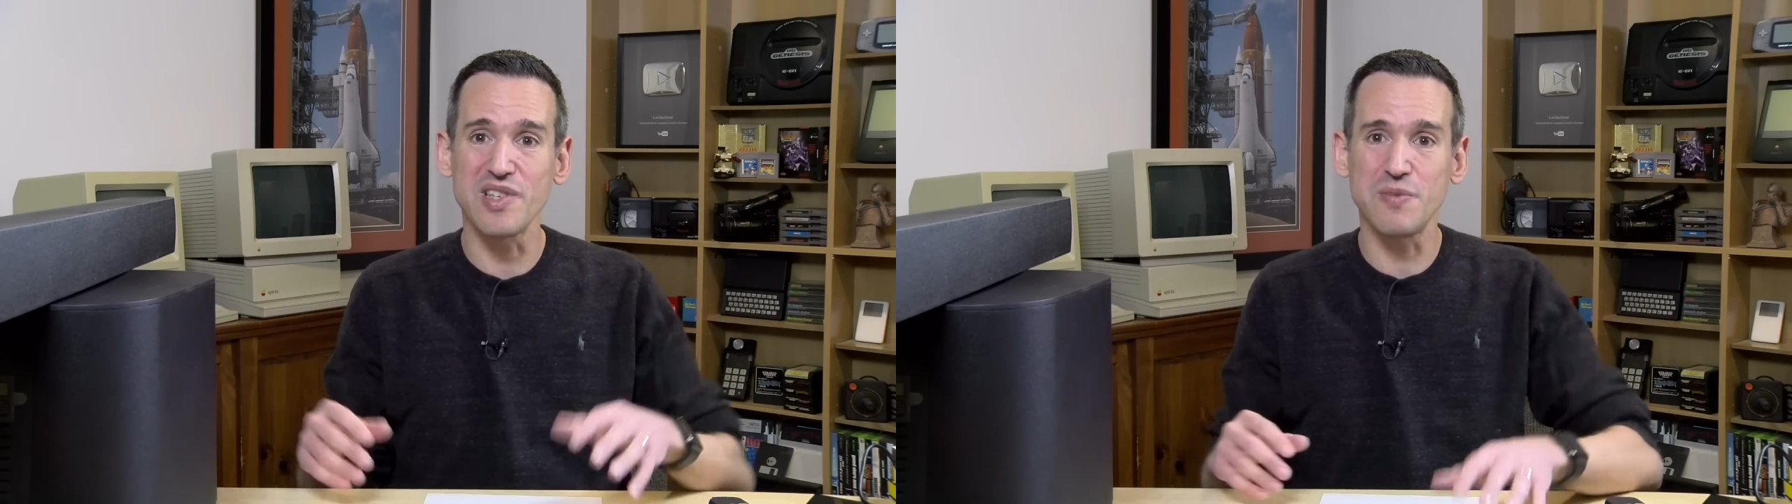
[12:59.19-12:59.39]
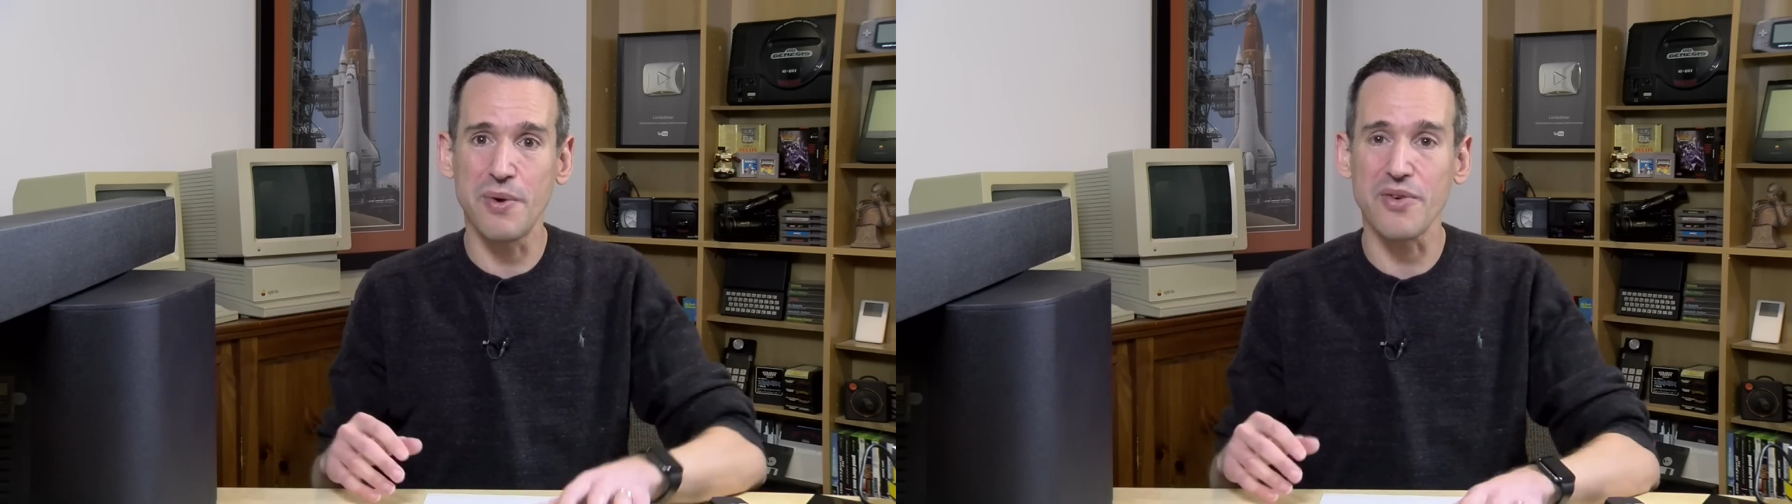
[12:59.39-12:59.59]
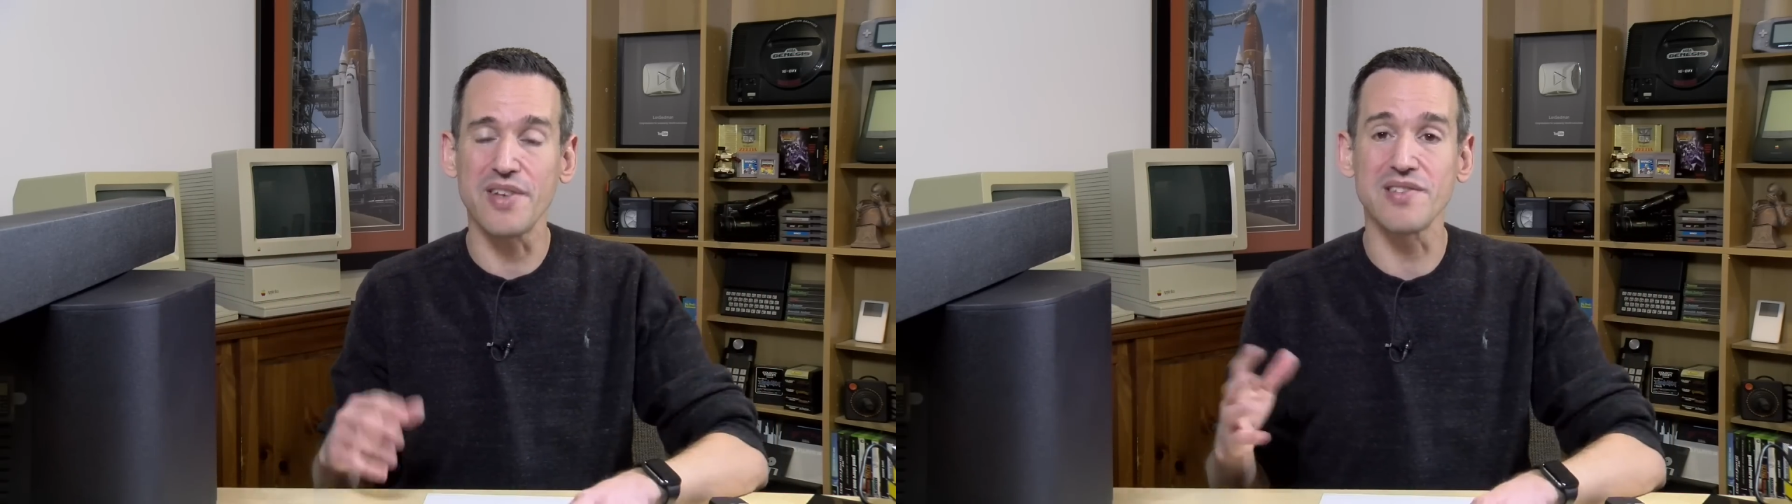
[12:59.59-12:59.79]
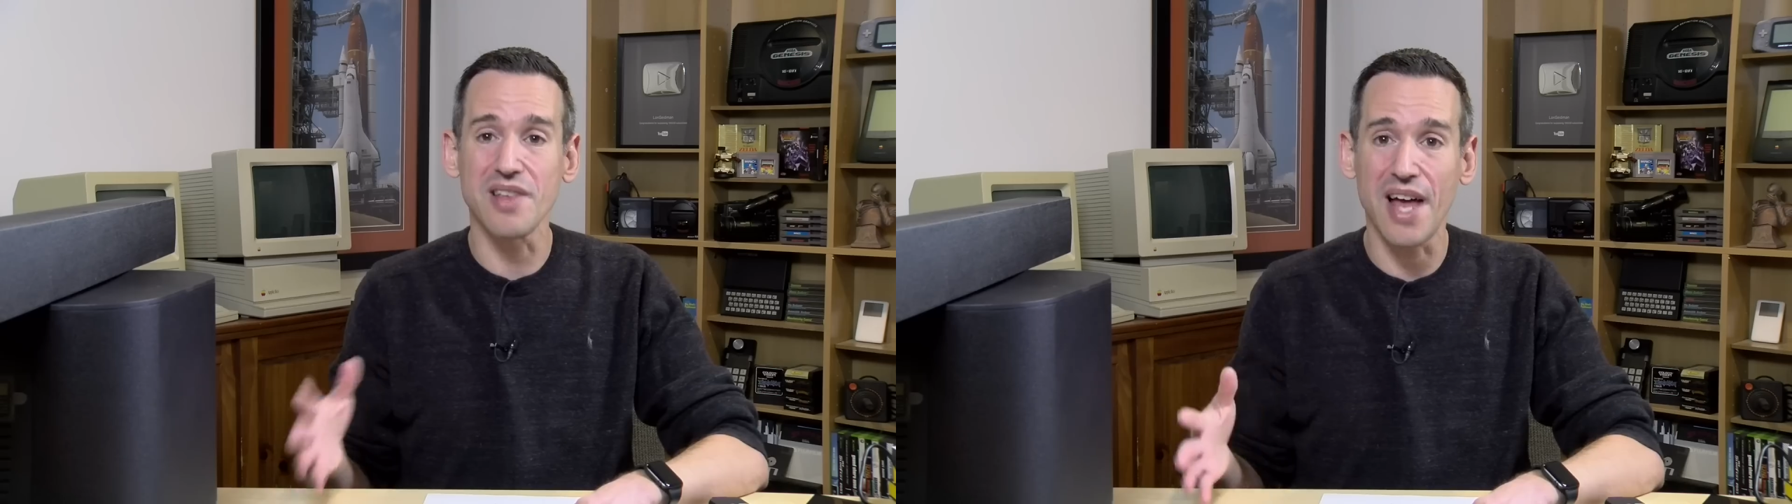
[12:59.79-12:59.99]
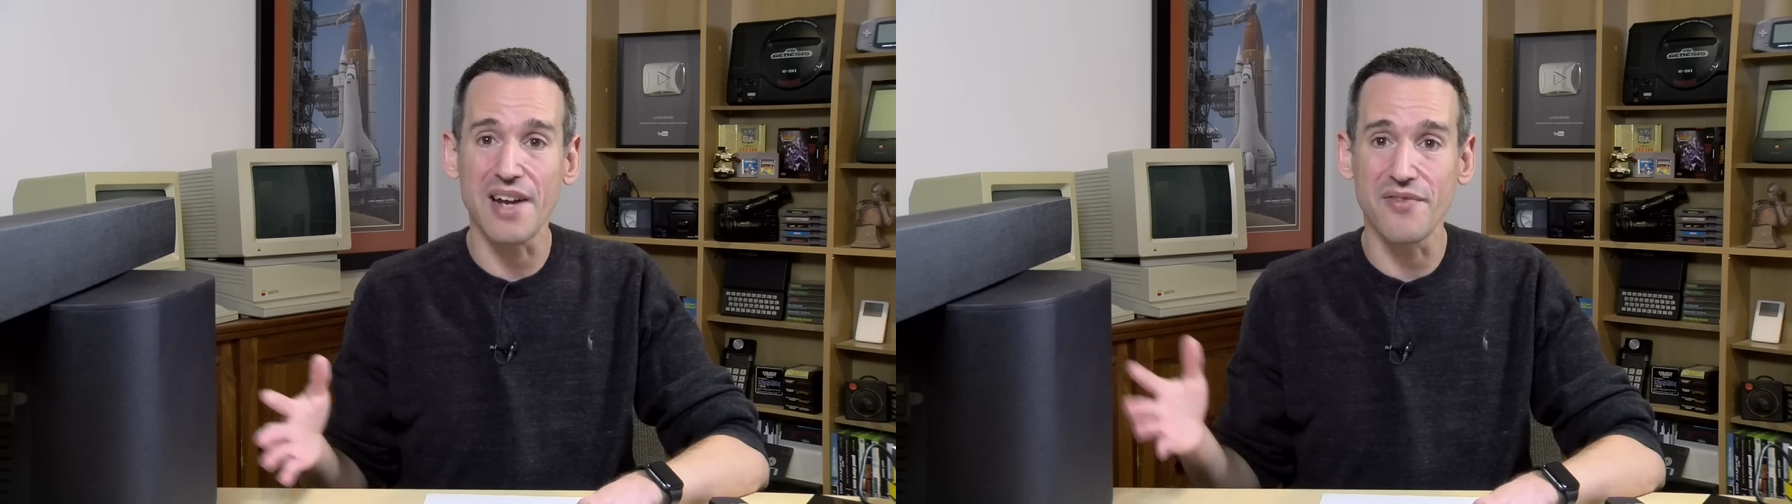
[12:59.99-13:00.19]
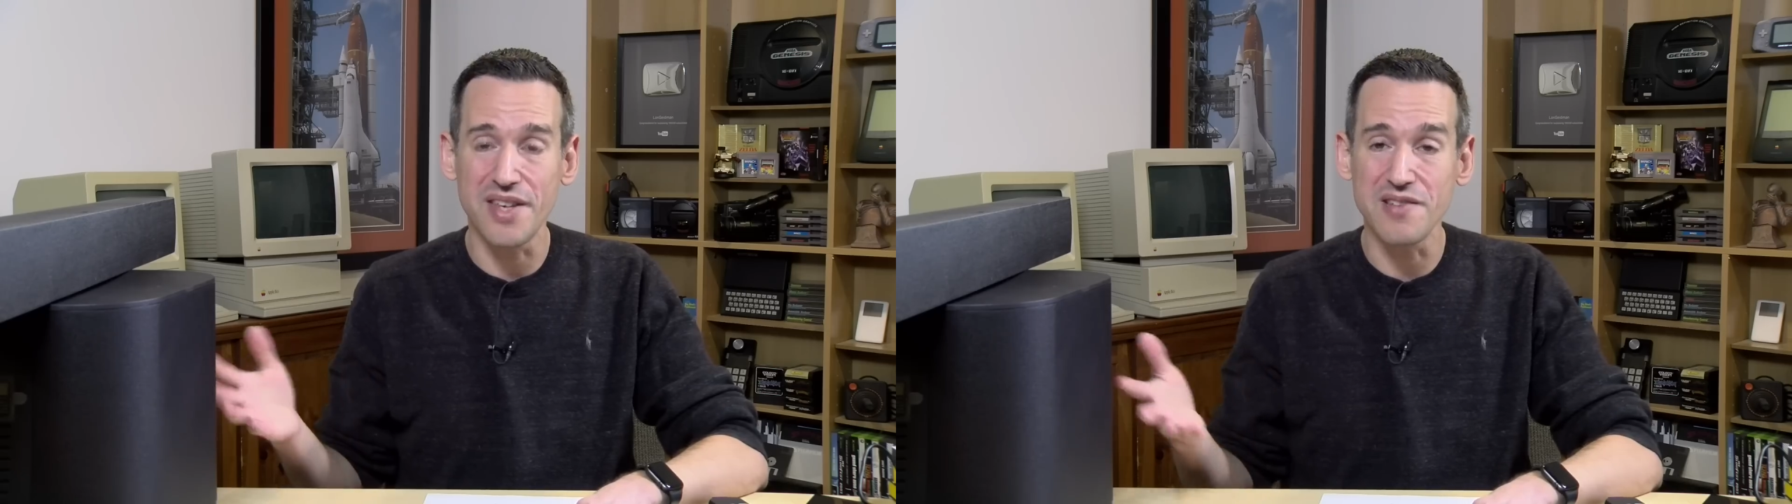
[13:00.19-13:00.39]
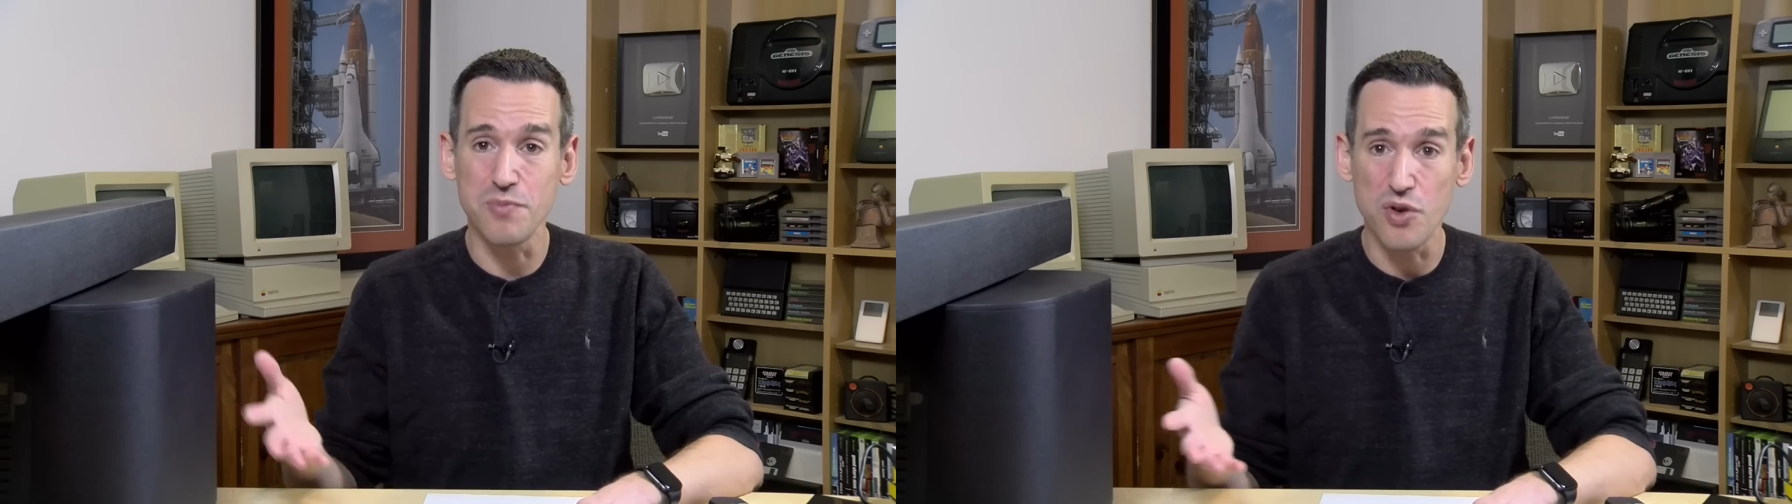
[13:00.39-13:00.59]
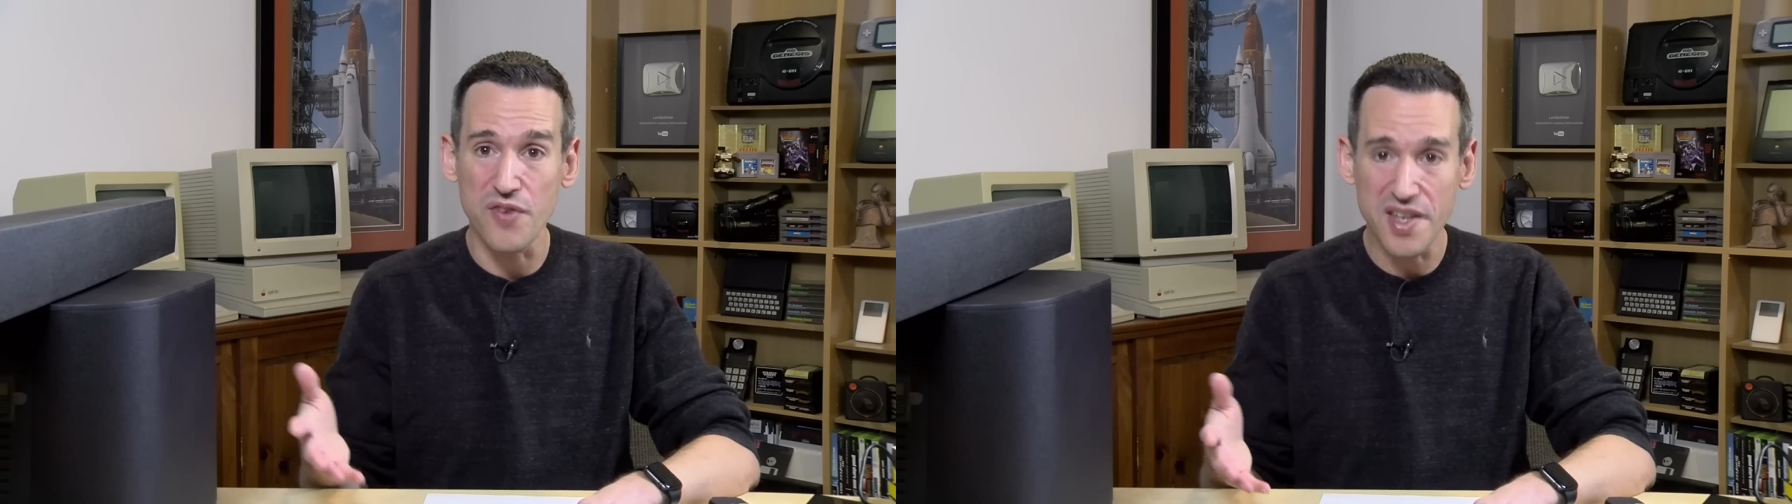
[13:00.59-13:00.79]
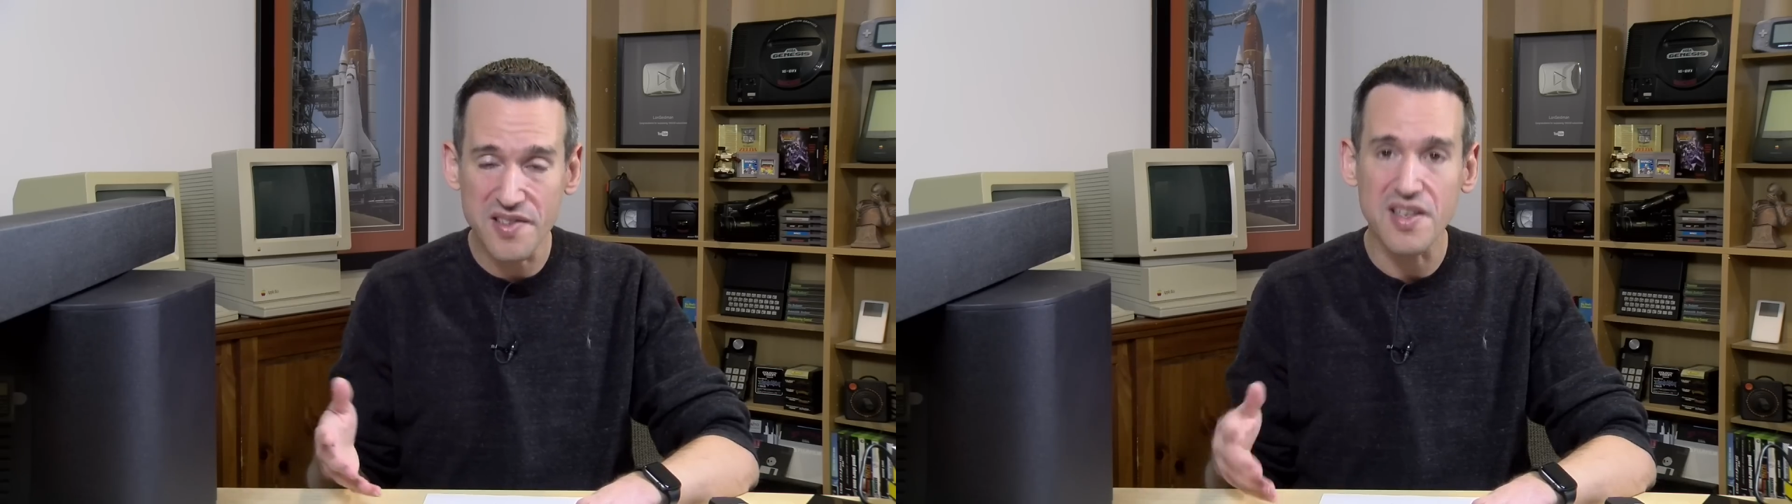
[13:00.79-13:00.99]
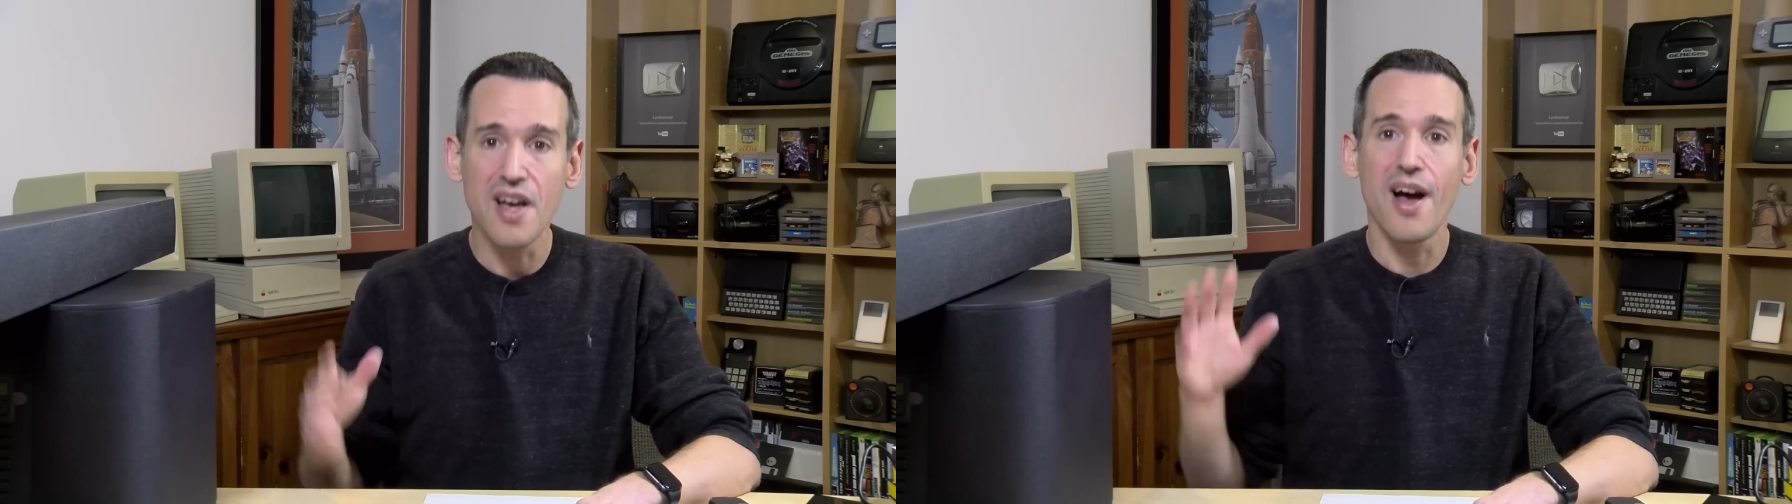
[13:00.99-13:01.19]
experience a lot of these
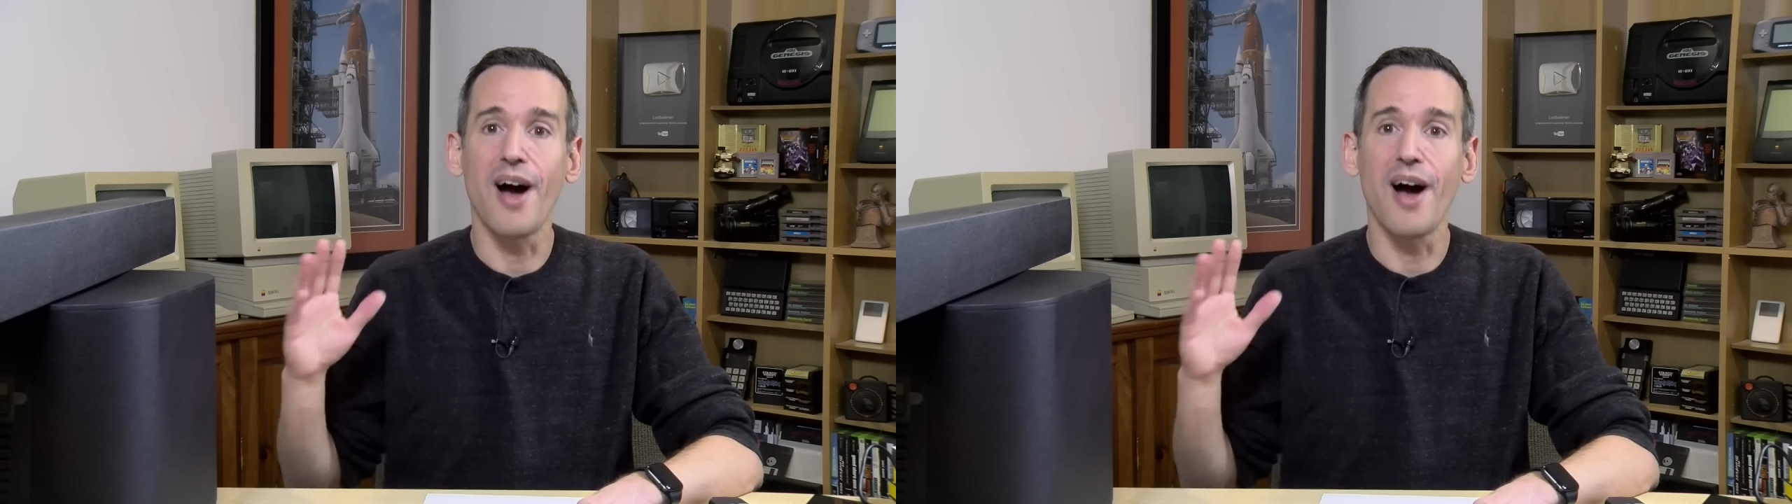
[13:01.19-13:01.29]
movies.